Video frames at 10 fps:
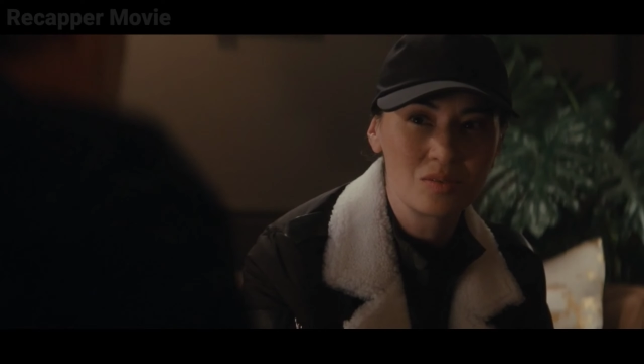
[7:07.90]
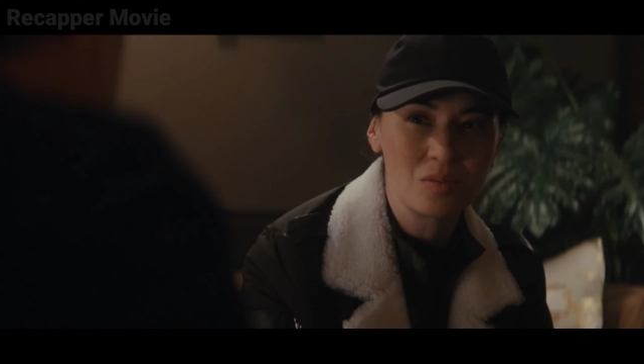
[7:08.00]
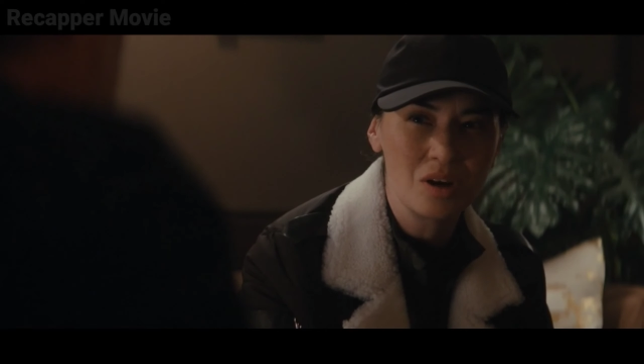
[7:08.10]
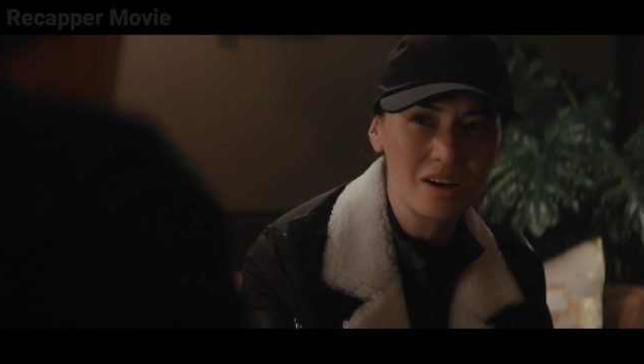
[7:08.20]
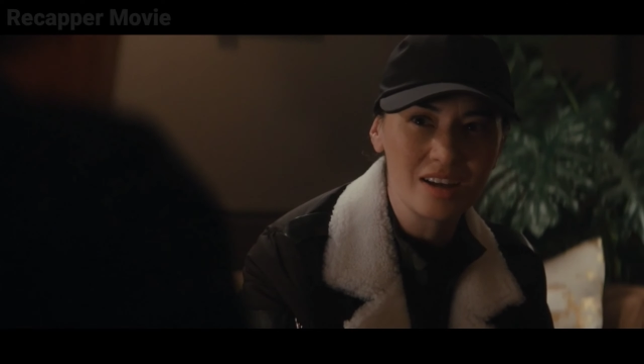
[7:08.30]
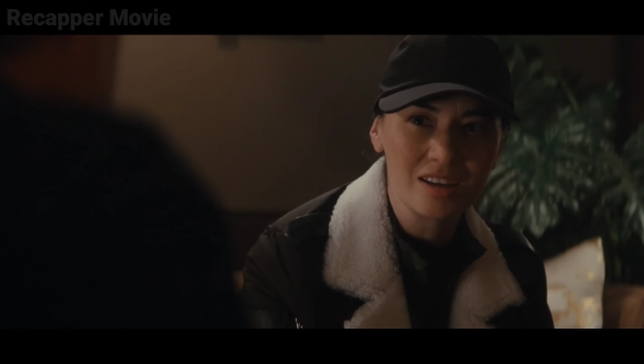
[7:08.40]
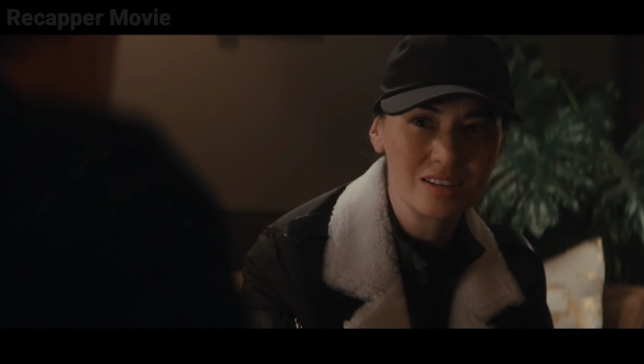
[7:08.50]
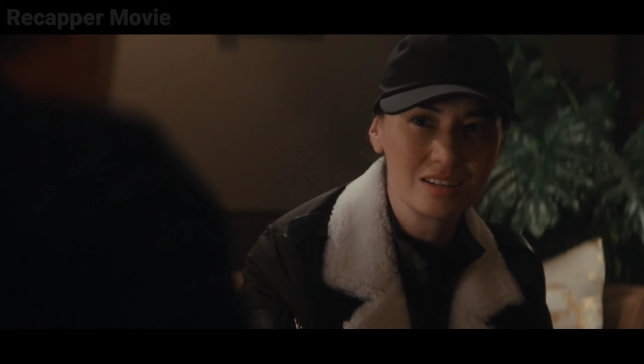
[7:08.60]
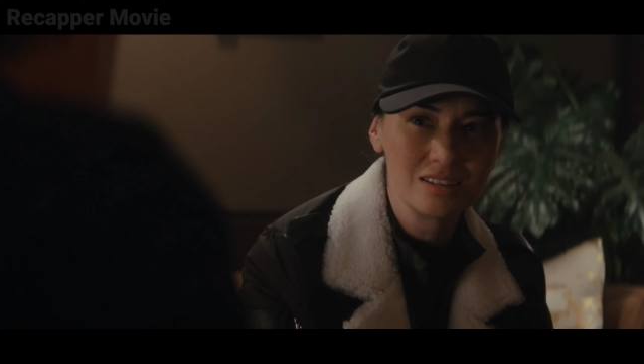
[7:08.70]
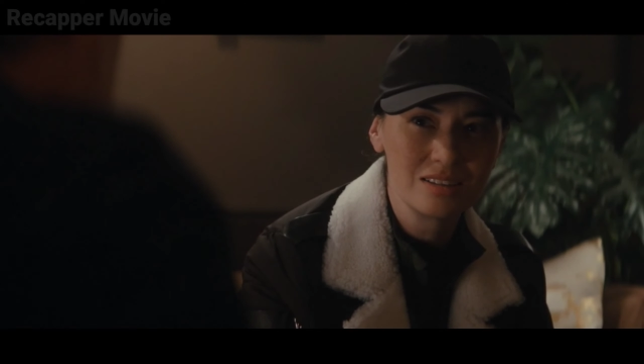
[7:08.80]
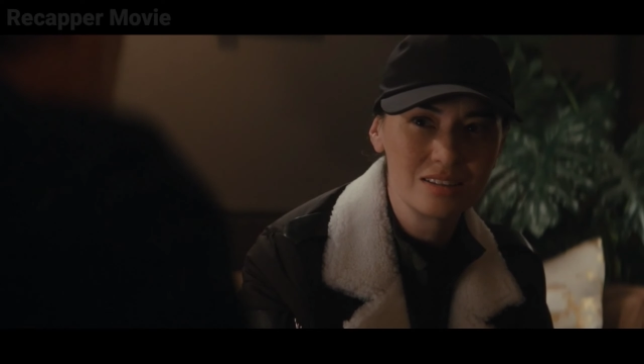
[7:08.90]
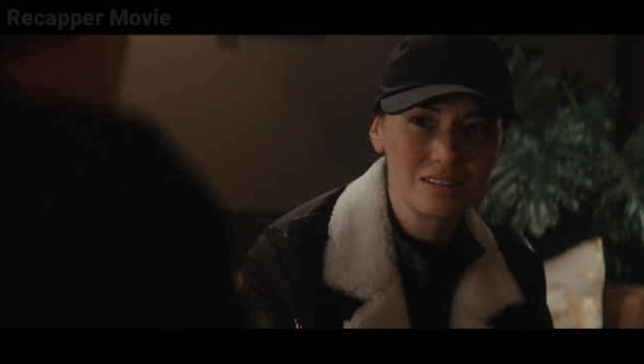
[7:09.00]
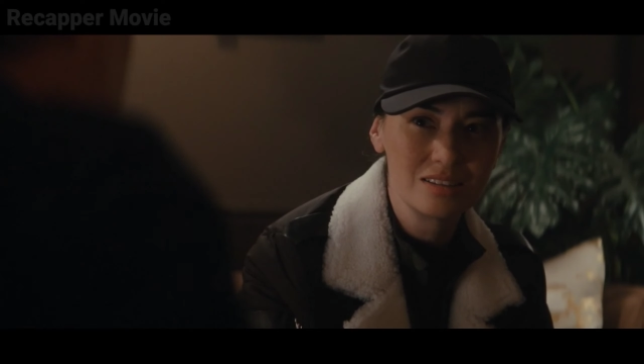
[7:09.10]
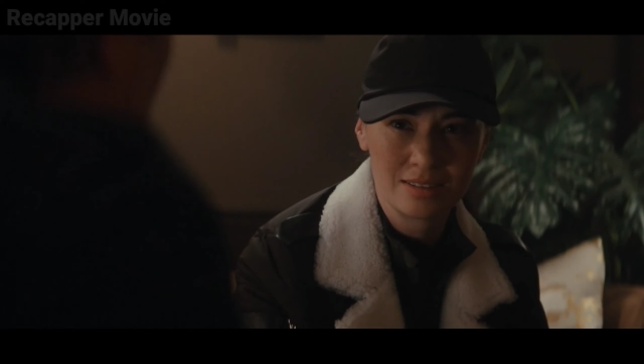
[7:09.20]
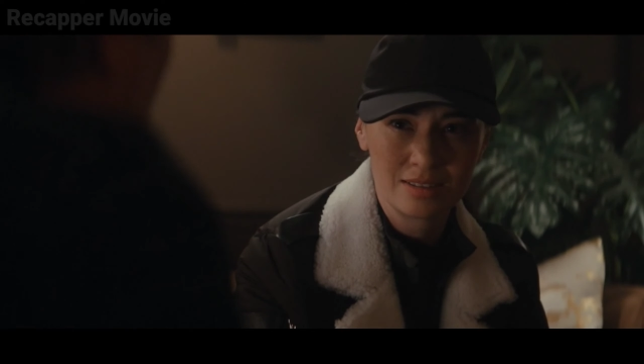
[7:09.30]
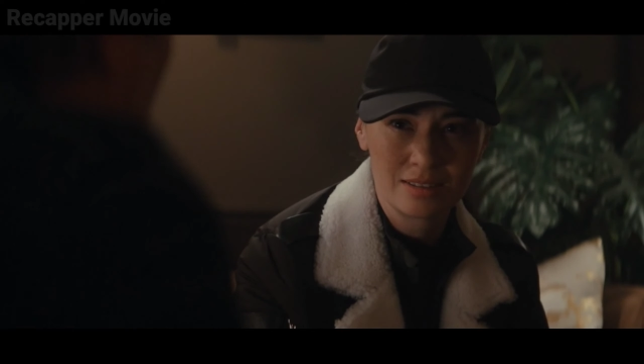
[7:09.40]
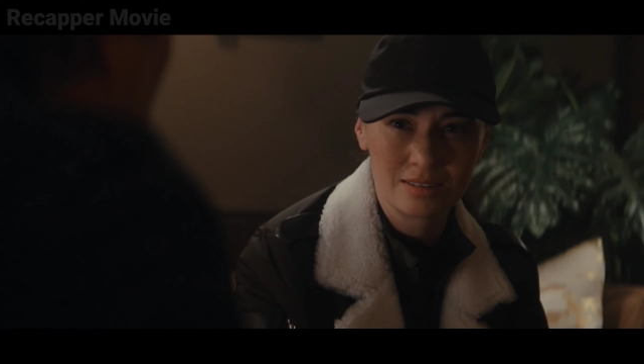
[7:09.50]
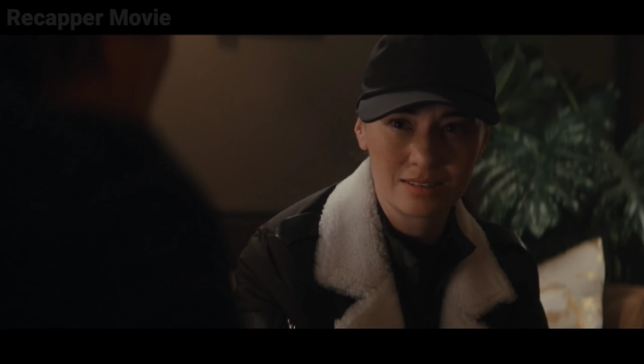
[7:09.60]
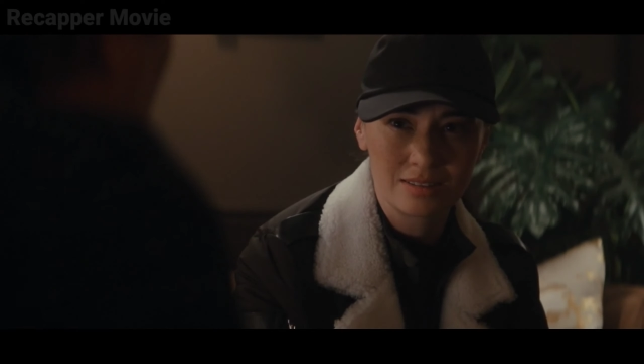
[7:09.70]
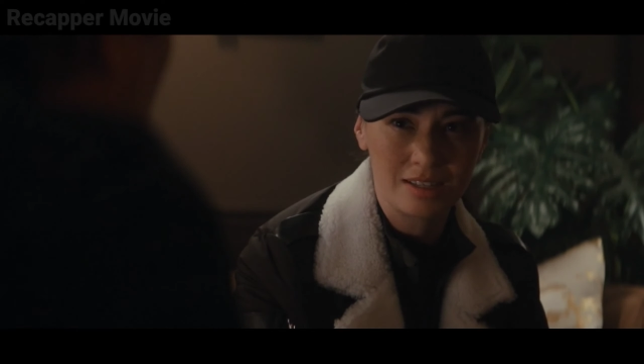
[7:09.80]
but he just has 30
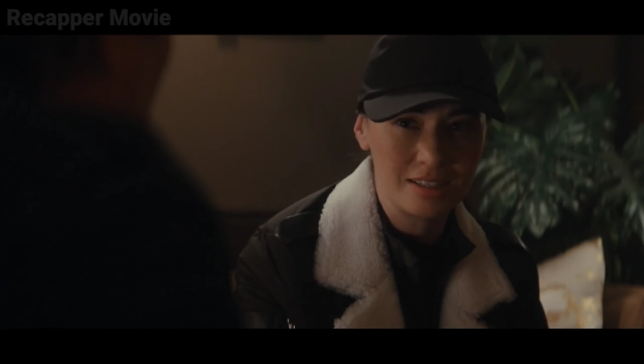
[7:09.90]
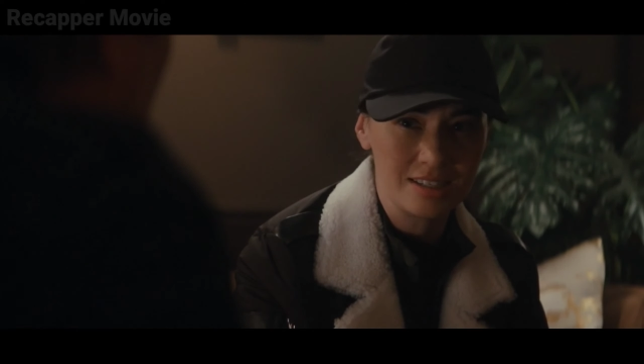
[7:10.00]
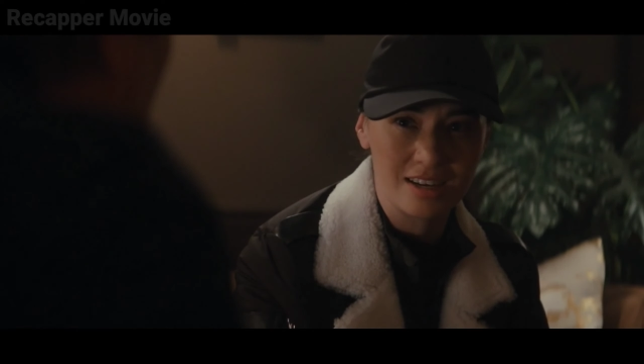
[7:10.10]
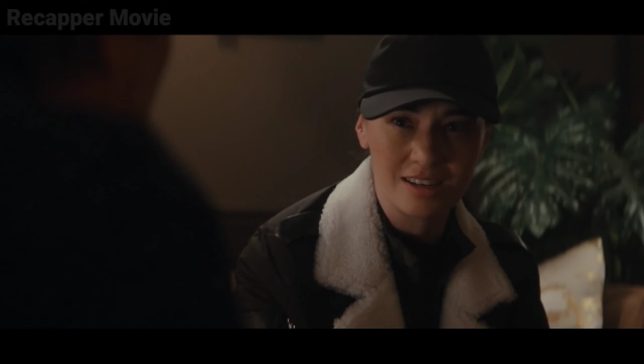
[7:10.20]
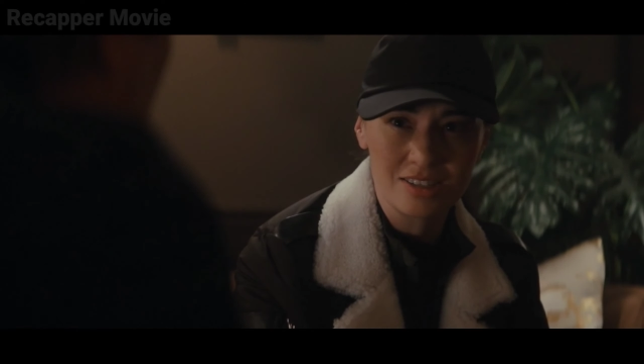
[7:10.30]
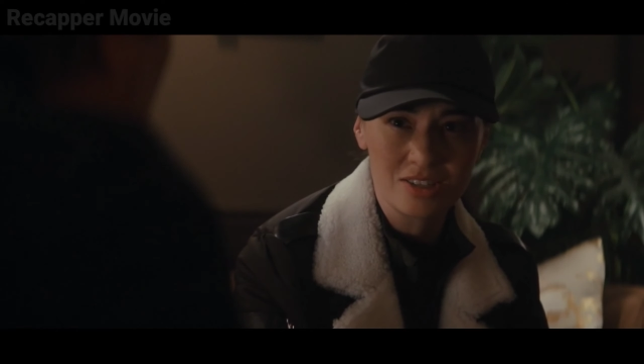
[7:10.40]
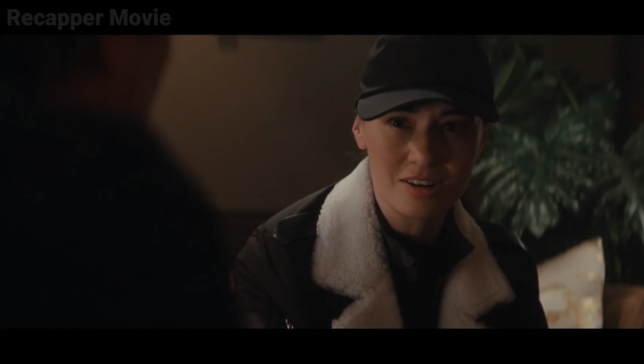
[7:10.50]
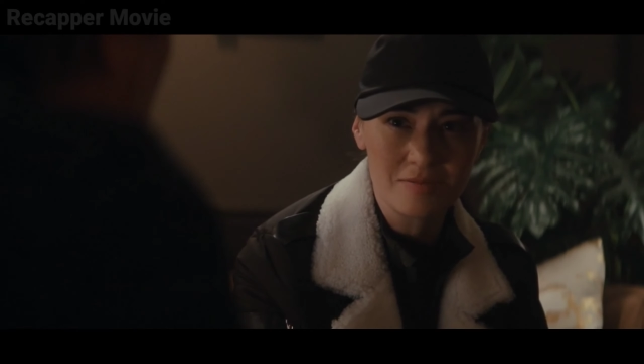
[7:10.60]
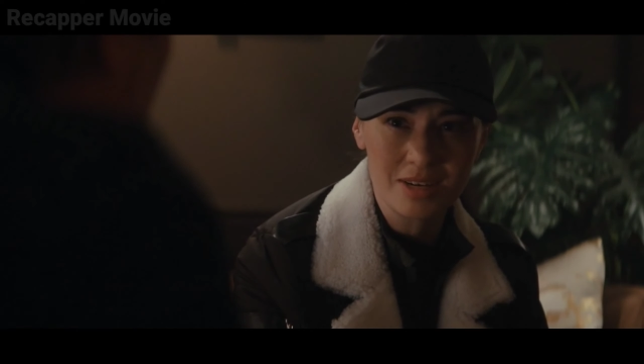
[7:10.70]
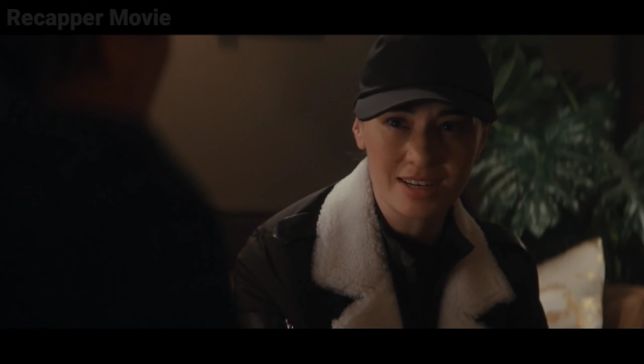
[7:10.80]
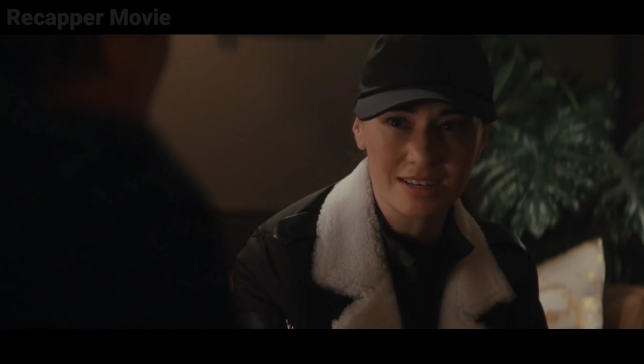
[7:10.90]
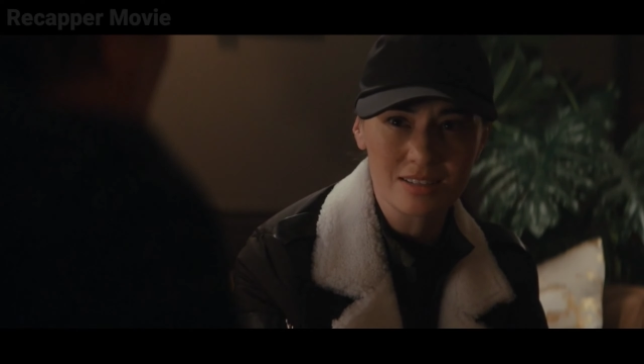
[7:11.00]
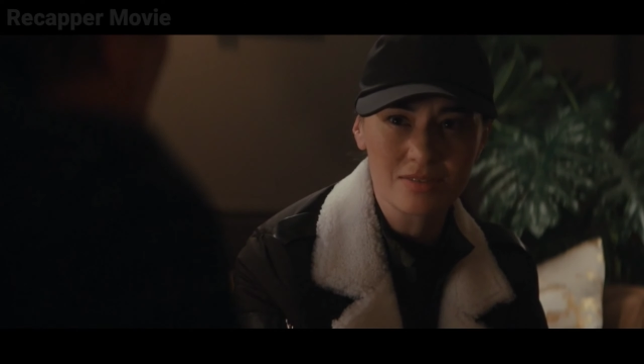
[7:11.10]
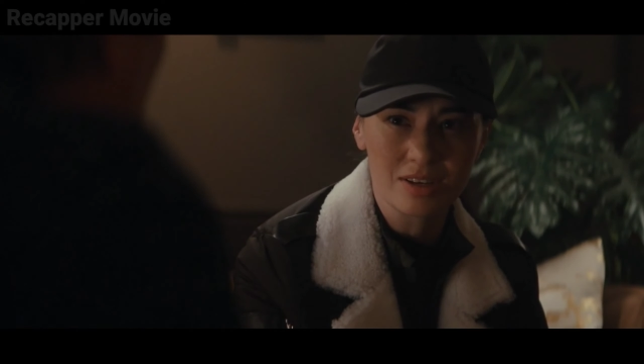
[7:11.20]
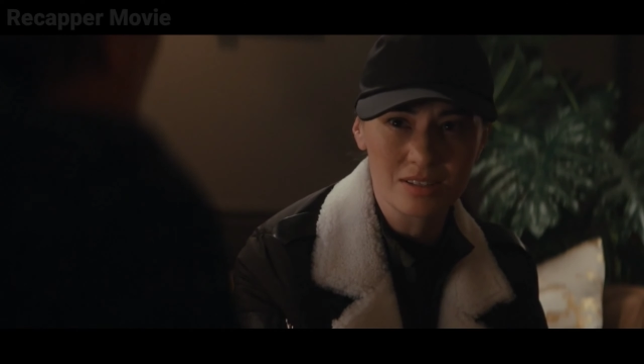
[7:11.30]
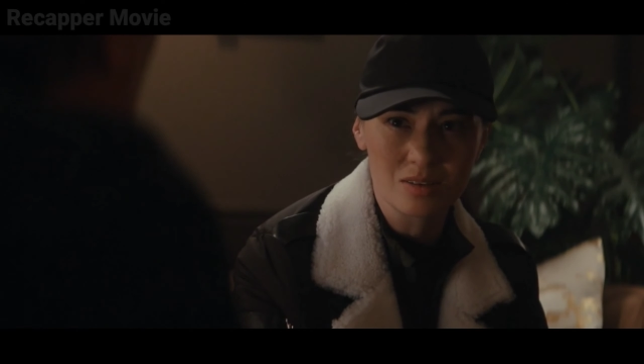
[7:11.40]
seconds to speak. Oliver vows to